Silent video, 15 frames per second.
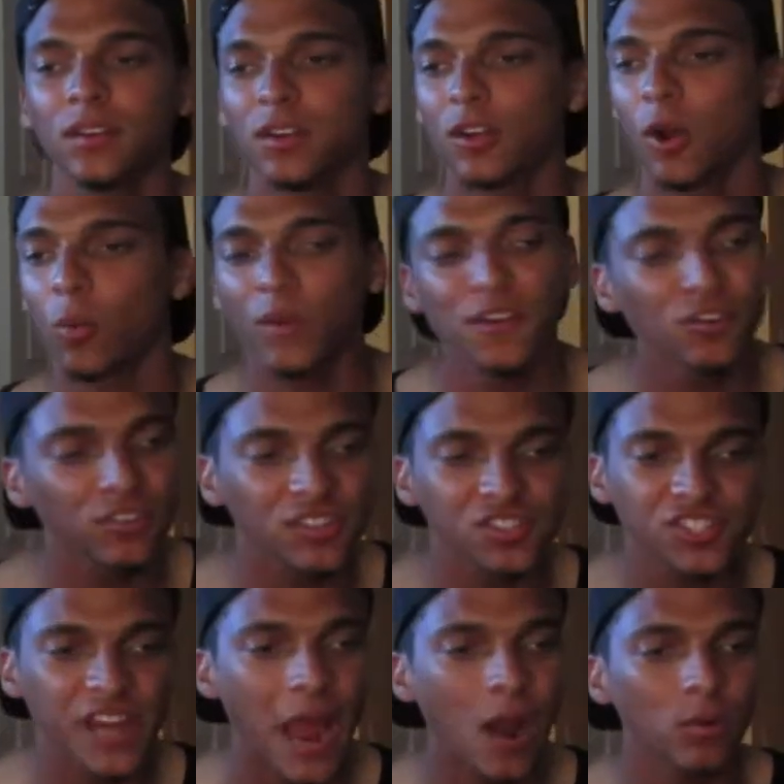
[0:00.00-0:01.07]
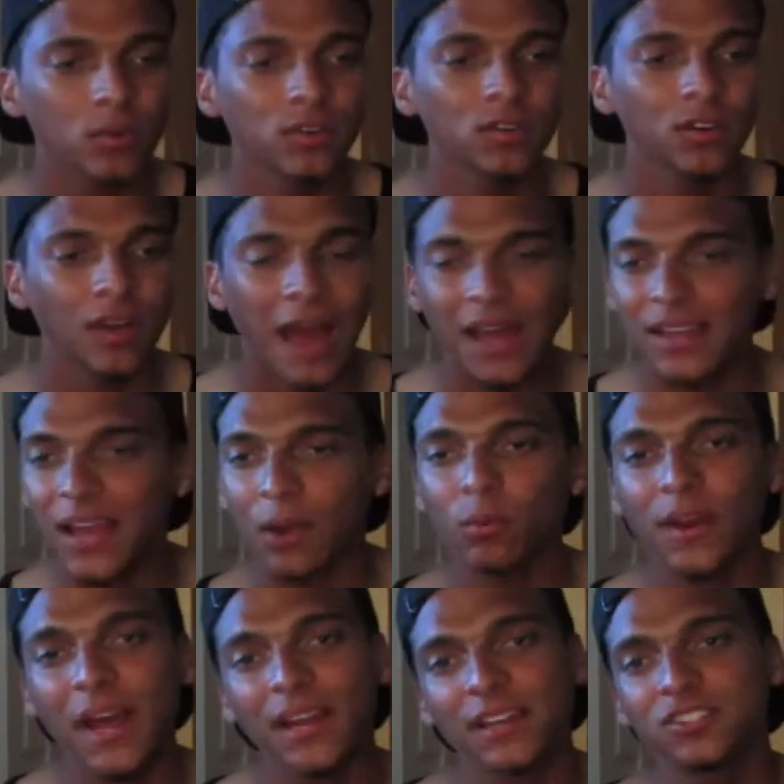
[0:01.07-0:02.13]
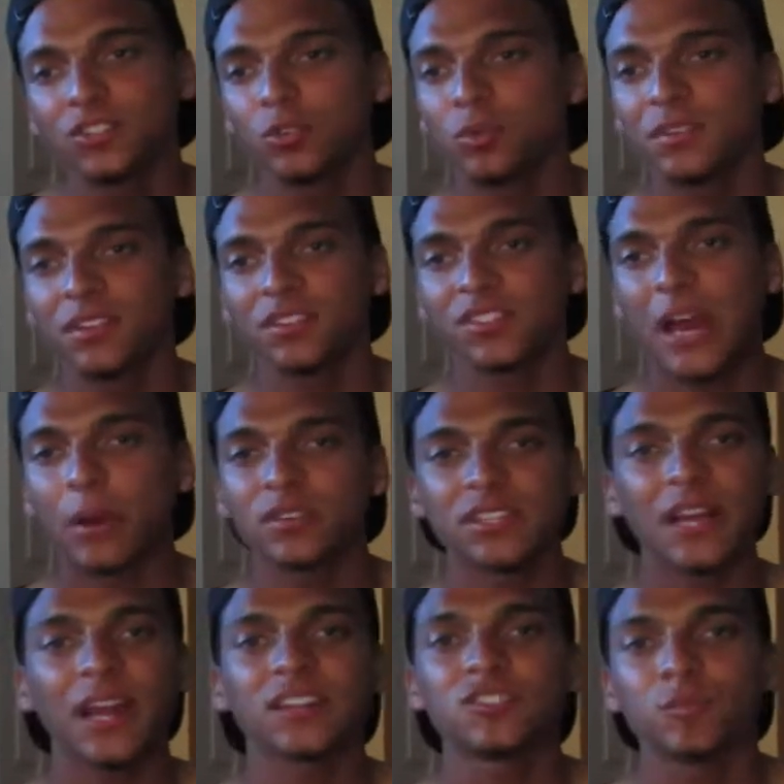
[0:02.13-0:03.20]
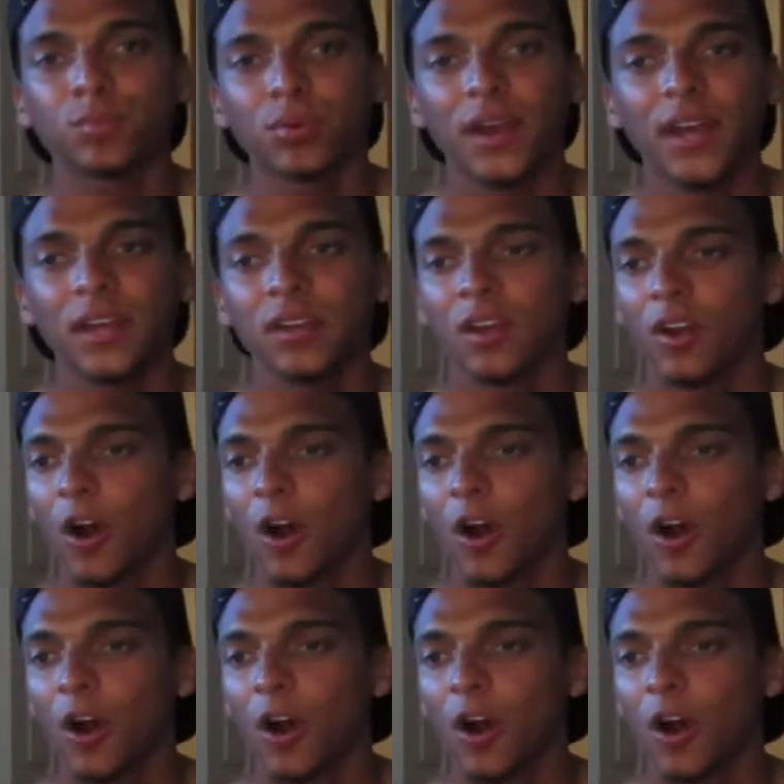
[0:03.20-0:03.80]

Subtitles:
You know, when you're in the shower, what I like to do in the shower is I like to pray.